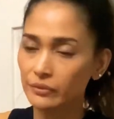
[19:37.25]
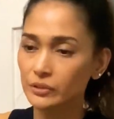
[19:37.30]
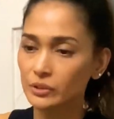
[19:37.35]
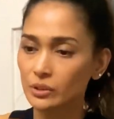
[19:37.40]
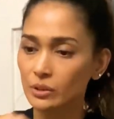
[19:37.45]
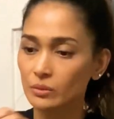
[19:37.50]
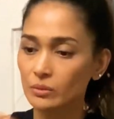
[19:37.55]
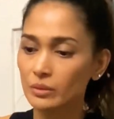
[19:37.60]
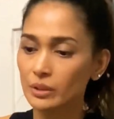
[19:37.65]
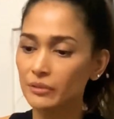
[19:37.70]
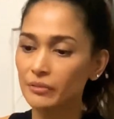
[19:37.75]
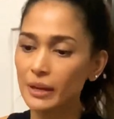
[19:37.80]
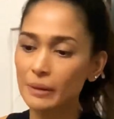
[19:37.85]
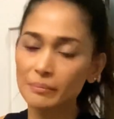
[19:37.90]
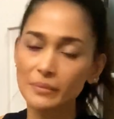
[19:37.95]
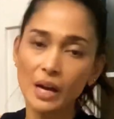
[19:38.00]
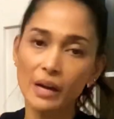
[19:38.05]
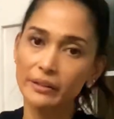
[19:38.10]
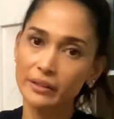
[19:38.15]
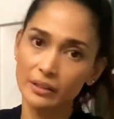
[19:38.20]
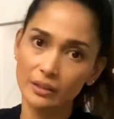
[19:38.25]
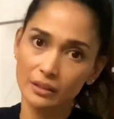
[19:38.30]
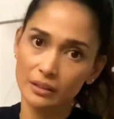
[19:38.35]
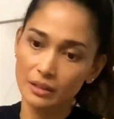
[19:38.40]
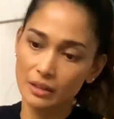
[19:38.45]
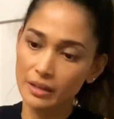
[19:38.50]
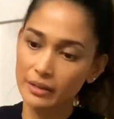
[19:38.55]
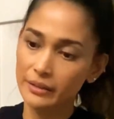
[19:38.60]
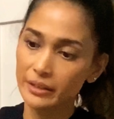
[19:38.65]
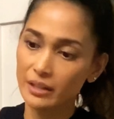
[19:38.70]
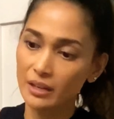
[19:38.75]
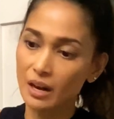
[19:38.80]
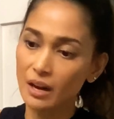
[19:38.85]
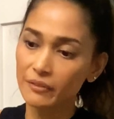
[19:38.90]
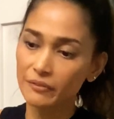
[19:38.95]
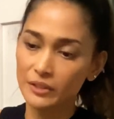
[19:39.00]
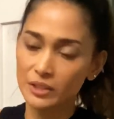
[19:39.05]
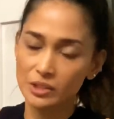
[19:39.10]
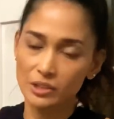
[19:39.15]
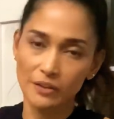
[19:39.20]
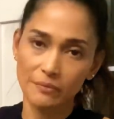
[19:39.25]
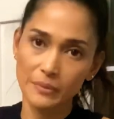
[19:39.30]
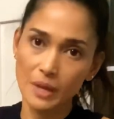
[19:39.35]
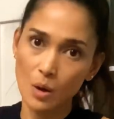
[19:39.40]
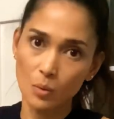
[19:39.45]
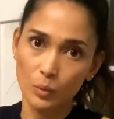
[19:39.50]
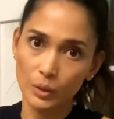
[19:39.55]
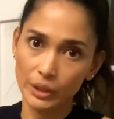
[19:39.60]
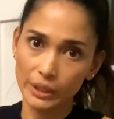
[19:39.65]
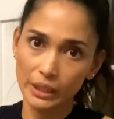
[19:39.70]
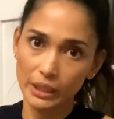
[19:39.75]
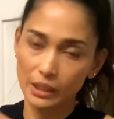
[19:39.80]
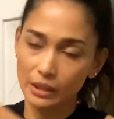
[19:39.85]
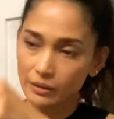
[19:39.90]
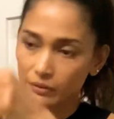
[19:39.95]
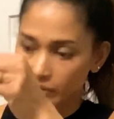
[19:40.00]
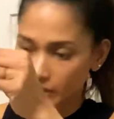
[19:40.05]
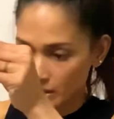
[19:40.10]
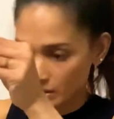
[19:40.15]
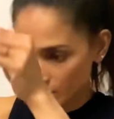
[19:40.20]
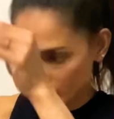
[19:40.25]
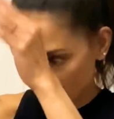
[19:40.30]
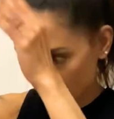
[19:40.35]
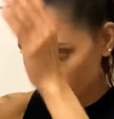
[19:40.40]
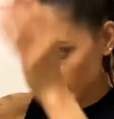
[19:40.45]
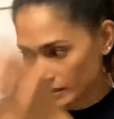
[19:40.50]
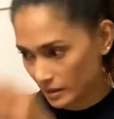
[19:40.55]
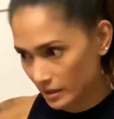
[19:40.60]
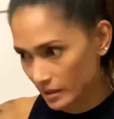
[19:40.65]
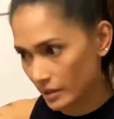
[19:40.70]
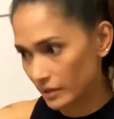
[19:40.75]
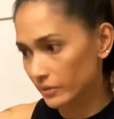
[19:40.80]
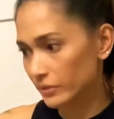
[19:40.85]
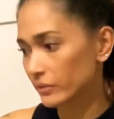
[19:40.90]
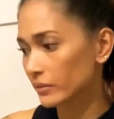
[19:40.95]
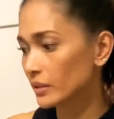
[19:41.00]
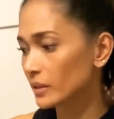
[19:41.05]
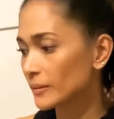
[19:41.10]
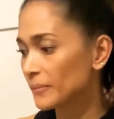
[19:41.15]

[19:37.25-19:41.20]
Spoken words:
So if I'm not in the office, I'm not working, this is my knife.